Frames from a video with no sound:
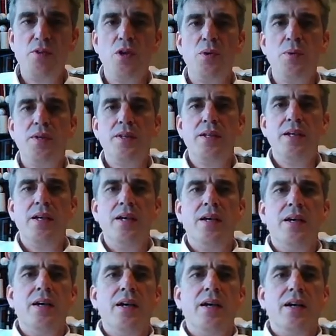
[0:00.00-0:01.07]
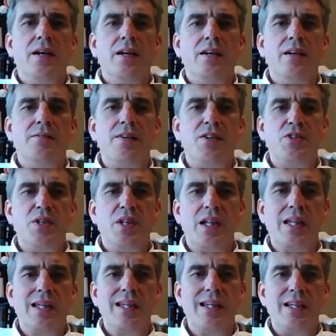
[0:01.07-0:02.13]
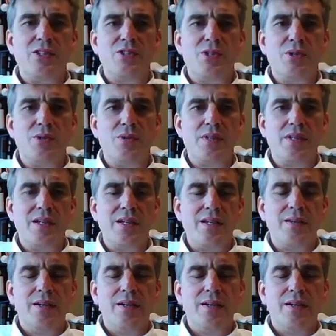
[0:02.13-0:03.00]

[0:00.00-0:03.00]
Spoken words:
forward, eventually leading to